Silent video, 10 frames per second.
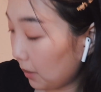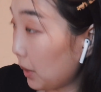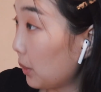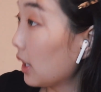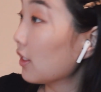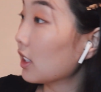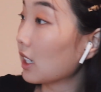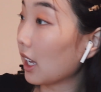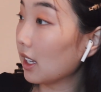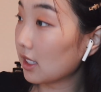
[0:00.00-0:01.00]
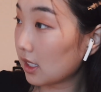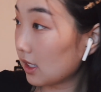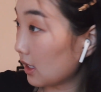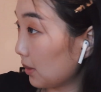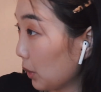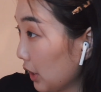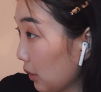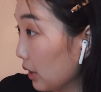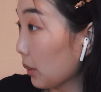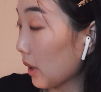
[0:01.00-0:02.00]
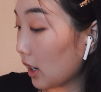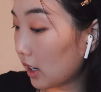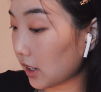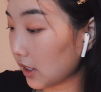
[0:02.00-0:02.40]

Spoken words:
But whatever, I guess. I'm only going to work.